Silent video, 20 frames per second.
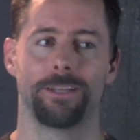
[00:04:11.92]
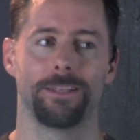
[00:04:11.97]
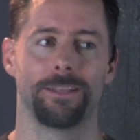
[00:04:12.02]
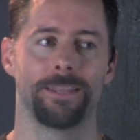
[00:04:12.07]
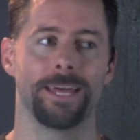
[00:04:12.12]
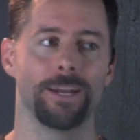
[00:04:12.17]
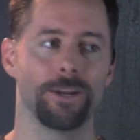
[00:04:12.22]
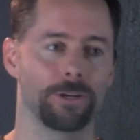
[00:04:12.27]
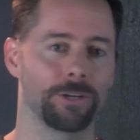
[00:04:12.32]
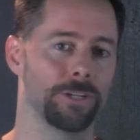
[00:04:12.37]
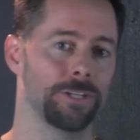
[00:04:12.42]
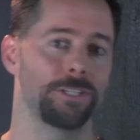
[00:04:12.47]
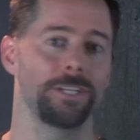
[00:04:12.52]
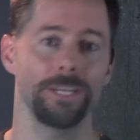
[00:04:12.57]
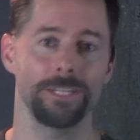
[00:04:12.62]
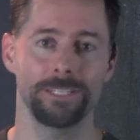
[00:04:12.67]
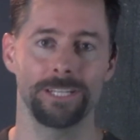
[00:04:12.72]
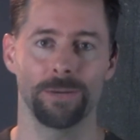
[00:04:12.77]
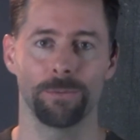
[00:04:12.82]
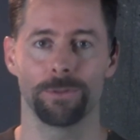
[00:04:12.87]
that are
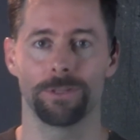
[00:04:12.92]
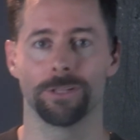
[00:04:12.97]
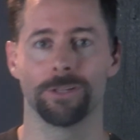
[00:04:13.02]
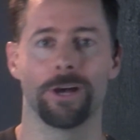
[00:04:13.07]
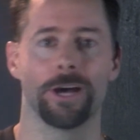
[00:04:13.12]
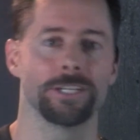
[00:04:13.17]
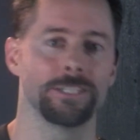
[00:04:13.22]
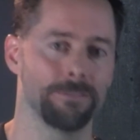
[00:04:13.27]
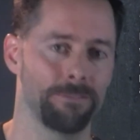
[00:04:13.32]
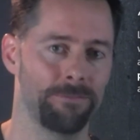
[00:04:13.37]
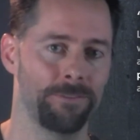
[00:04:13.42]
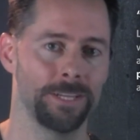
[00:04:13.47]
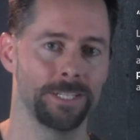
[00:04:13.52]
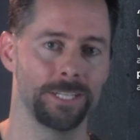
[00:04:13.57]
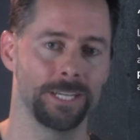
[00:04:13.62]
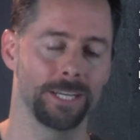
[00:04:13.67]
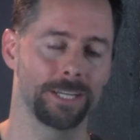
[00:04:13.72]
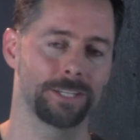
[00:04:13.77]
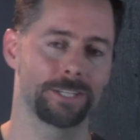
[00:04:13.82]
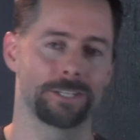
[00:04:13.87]
consistent with the laws of
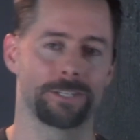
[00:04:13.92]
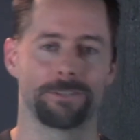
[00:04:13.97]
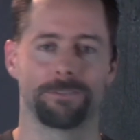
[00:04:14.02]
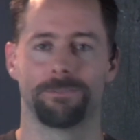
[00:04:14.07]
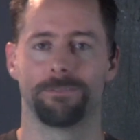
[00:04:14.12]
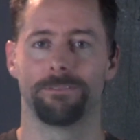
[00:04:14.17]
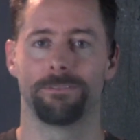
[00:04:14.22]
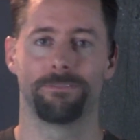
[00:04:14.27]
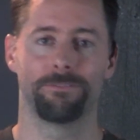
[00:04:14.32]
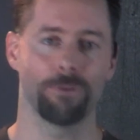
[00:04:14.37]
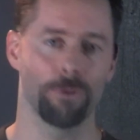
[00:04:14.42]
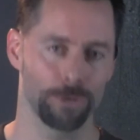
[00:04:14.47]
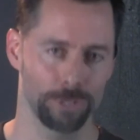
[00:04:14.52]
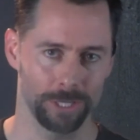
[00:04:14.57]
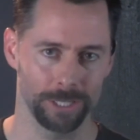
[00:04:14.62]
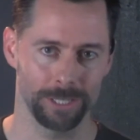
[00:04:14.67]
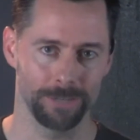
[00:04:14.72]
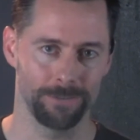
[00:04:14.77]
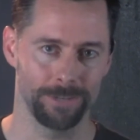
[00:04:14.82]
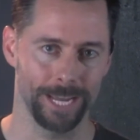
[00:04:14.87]
physics,
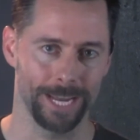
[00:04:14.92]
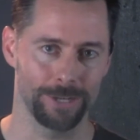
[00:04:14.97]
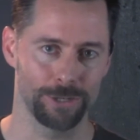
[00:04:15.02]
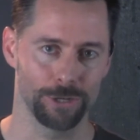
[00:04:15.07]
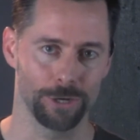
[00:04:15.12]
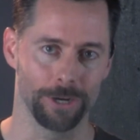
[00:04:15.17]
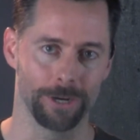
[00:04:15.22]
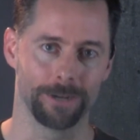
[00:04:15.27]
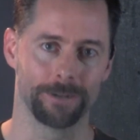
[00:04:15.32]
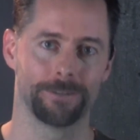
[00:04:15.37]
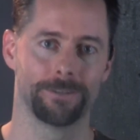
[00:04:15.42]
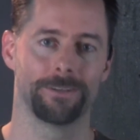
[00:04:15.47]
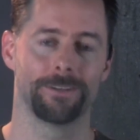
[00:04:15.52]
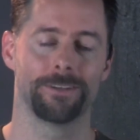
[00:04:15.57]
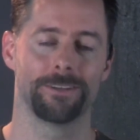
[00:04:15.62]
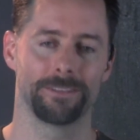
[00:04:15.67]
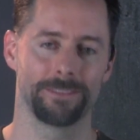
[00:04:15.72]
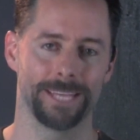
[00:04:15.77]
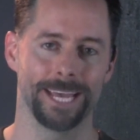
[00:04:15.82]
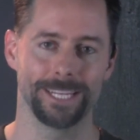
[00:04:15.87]
forces of nature,
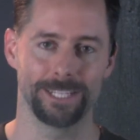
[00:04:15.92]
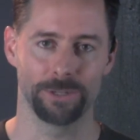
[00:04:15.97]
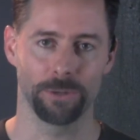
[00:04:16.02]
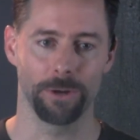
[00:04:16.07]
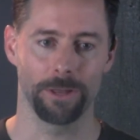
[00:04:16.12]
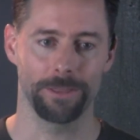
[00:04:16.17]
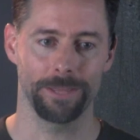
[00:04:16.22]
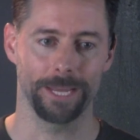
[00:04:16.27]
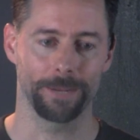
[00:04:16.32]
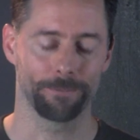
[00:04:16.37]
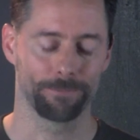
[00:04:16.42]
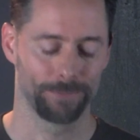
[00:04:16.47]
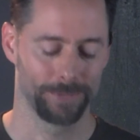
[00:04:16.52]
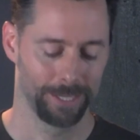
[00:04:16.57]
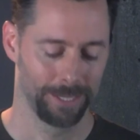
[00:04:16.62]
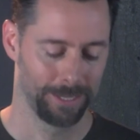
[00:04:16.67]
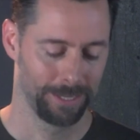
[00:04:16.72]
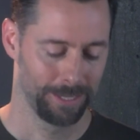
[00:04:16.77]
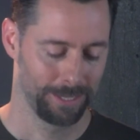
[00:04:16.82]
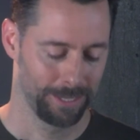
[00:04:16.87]
that sort of thing.
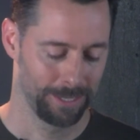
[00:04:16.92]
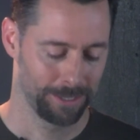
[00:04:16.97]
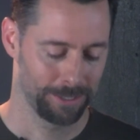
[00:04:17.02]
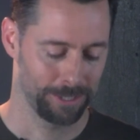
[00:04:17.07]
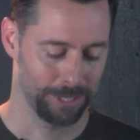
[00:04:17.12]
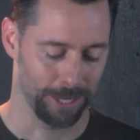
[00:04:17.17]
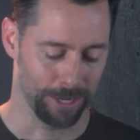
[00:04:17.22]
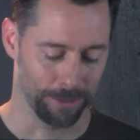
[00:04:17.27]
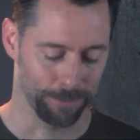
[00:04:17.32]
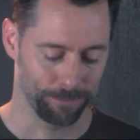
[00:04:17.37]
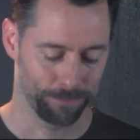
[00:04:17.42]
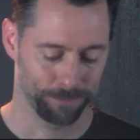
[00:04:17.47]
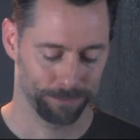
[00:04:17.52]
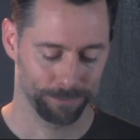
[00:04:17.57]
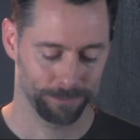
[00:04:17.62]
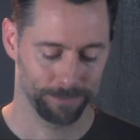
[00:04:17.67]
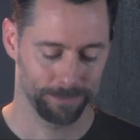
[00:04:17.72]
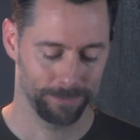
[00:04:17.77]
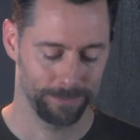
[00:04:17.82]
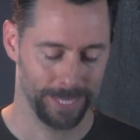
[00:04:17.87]
So
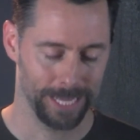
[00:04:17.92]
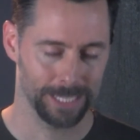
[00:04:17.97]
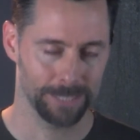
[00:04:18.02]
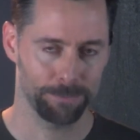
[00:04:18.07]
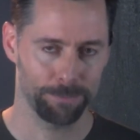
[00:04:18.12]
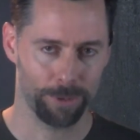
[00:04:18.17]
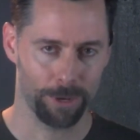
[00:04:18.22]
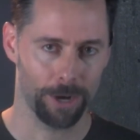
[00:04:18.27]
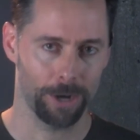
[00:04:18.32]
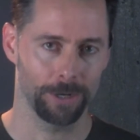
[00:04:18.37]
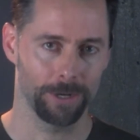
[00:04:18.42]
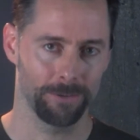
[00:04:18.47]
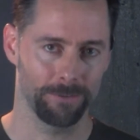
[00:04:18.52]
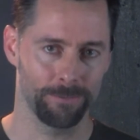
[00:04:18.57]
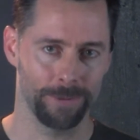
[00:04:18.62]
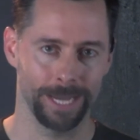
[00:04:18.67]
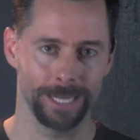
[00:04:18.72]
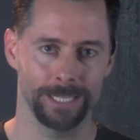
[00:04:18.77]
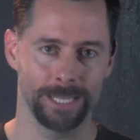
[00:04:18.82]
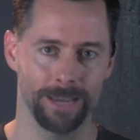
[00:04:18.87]
that's part of
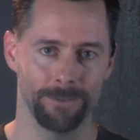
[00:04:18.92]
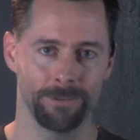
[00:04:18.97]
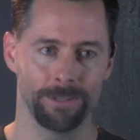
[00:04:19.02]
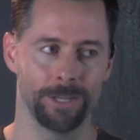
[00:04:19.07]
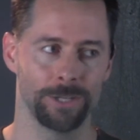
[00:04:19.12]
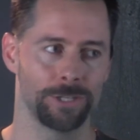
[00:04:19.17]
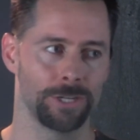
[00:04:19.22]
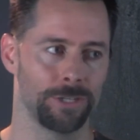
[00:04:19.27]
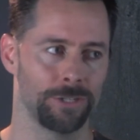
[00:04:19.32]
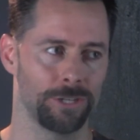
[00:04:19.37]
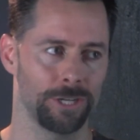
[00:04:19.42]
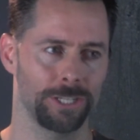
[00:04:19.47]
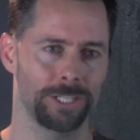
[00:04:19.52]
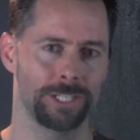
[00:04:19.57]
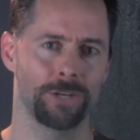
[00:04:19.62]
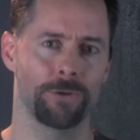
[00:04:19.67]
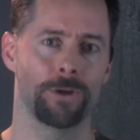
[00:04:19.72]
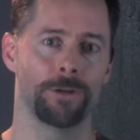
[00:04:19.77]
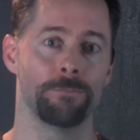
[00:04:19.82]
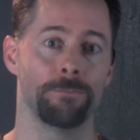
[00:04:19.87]
my definition, just
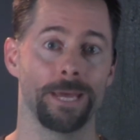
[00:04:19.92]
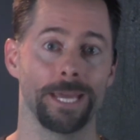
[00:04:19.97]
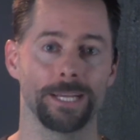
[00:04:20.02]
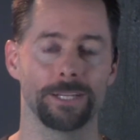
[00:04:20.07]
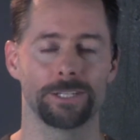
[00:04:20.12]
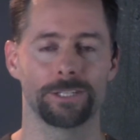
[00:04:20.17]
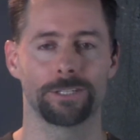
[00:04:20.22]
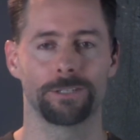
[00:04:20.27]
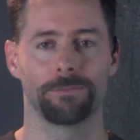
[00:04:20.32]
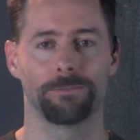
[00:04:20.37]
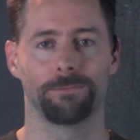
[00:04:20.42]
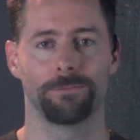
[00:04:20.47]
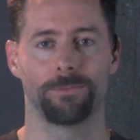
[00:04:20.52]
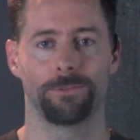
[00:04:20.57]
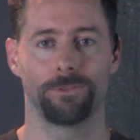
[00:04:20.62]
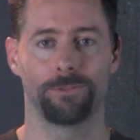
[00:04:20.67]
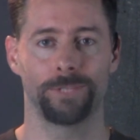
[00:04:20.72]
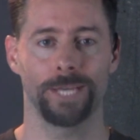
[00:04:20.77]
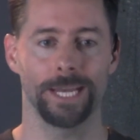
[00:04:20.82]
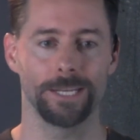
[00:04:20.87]
so it makes
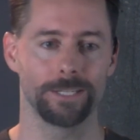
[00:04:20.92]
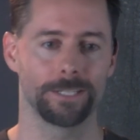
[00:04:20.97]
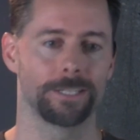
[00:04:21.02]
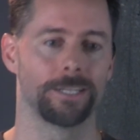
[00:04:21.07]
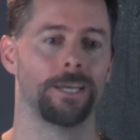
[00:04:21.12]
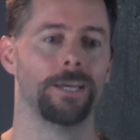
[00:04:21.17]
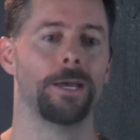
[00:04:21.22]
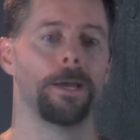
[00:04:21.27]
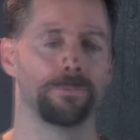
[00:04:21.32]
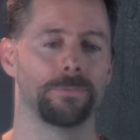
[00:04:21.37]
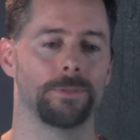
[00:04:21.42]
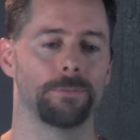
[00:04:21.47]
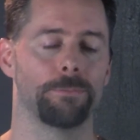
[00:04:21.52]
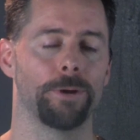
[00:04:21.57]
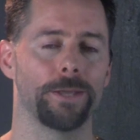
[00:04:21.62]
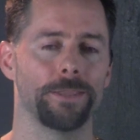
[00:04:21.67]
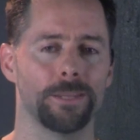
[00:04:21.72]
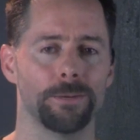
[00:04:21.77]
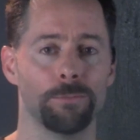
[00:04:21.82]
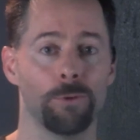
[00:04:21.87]
sense.
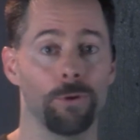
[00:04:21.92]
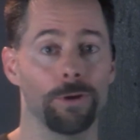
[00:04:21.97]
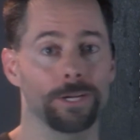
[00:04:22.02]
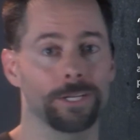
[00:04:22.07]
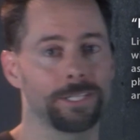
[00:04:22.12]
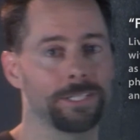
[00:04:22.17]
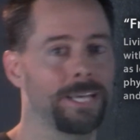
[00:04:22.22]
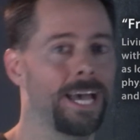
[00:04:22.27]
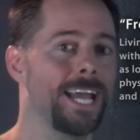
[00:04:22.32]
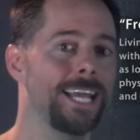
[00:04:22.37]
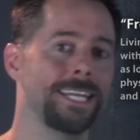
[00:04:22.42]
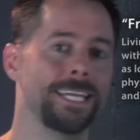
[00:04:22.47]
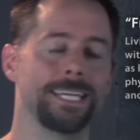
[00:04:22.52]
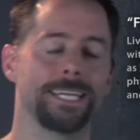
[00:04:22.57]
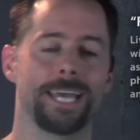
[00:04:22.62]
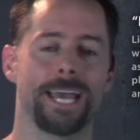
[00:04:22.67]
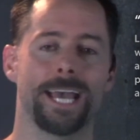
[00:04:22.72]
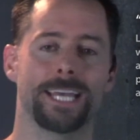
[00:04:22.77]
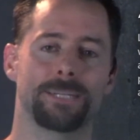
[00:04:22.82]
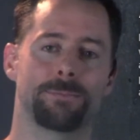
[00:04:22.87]
But the more
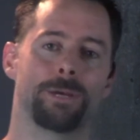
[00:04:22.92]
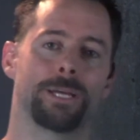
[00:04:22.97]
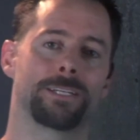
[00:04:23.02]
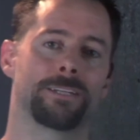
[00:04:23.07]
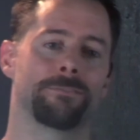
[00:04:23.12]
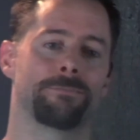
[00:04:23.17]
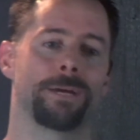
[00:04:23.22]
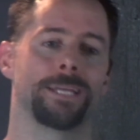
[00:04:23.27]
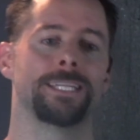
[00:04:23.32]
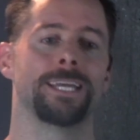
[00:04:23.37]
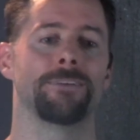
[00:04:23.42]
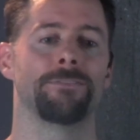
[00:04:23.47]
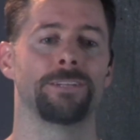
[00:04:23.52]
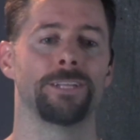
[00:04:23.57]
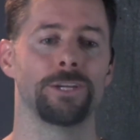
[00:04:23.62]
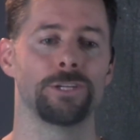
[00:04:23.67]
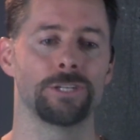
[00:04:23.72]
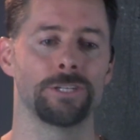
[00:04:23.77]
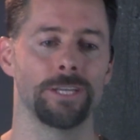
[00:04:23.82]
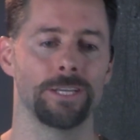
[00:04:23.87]
exciting aspect of my
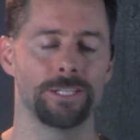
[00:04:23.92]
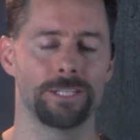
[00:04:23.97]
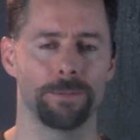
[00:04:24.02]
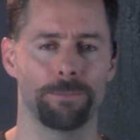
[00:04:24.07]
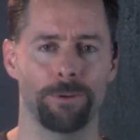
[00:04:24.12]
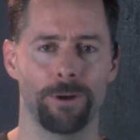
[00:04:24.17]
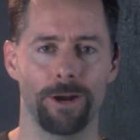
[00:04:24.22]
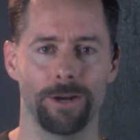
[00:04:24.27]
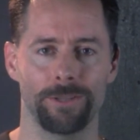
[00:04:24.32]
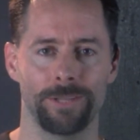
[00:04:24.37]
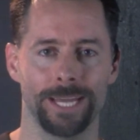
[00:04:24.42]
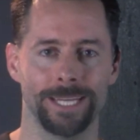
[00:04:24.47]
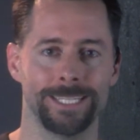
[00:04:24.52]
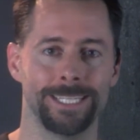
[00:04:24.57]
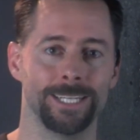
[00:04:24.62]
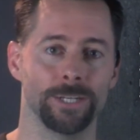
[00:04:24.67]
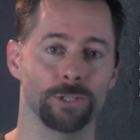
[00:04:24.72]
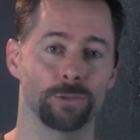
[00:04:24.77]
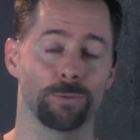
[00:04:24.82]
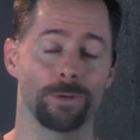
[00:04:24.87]
definition is the part that
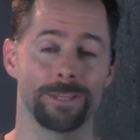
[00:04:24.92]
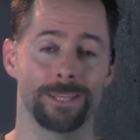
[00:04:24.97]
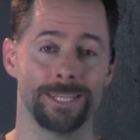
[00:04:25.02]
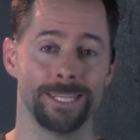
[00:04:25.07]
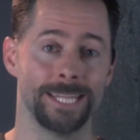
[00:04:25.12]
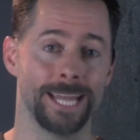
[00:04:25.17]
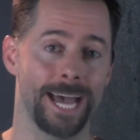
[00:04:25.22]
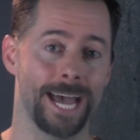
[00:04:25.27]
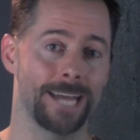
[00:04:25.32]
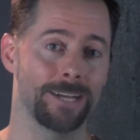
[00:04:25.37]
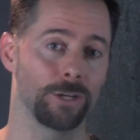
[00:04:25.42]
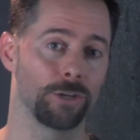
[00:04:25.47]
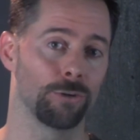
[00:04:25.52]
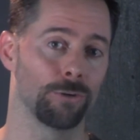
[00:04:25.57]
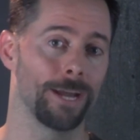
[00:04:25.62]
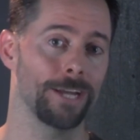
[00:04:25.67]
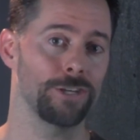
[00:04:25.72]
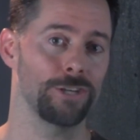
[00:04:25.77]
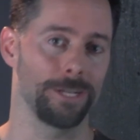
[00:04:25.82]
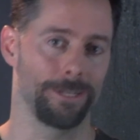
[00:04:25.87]
deals with
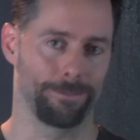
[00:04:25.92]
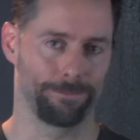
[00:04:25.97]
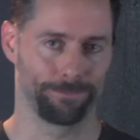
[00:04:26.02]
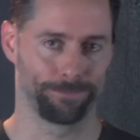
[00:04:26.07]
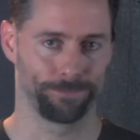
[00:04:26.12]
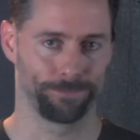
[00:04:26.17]
non-aggression.